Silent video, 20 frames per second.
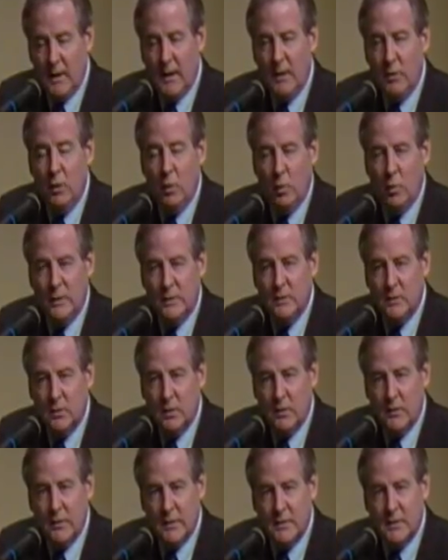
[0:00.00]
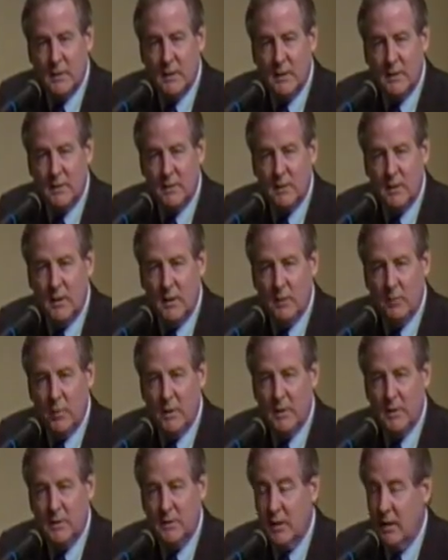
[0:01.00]
And I know what service is
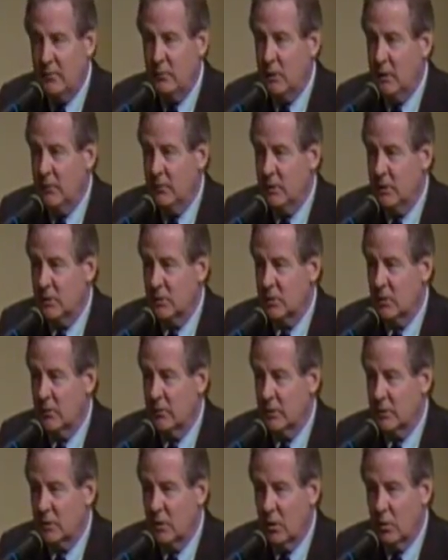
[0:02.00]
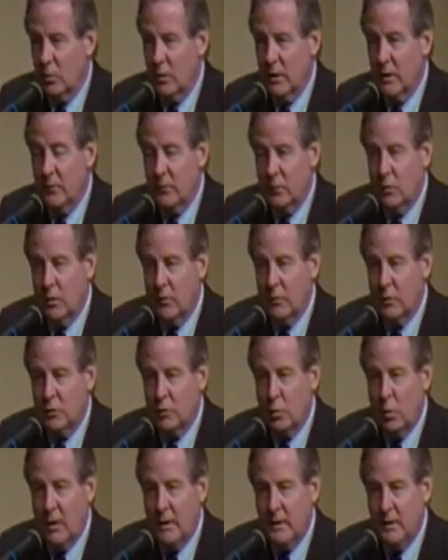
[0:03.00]
because I've given service already for over
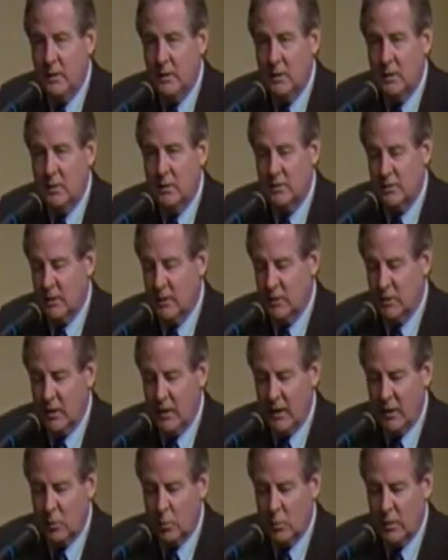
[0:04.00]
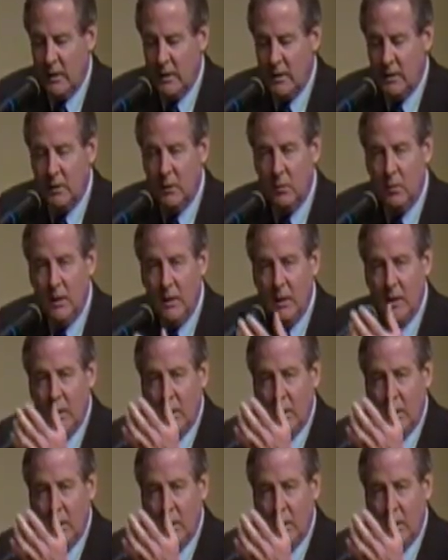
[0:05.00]
20 years on talk radio,